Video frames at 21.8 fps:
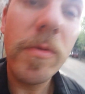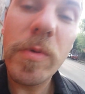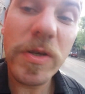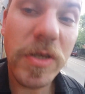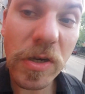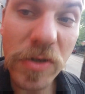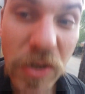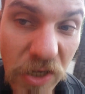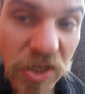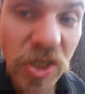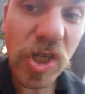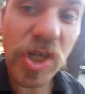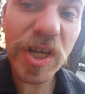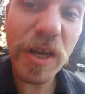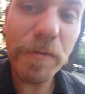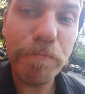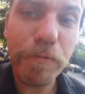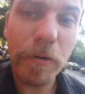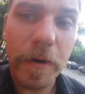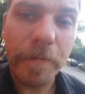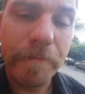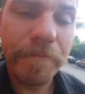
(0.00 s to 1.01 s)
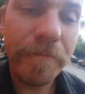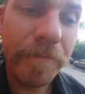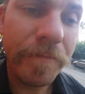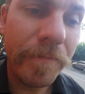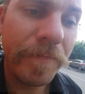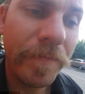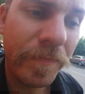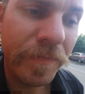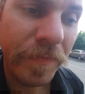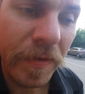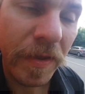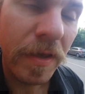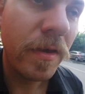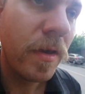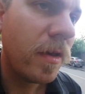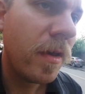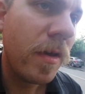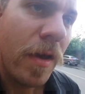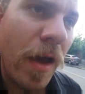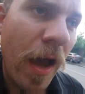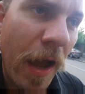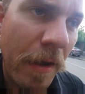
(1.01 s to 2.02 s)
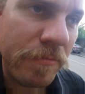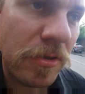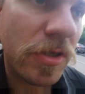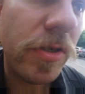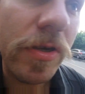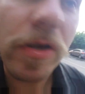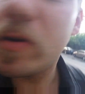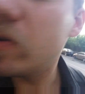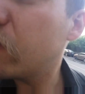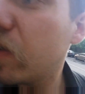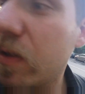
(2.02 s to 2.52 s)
which are just cheaper. I'm sure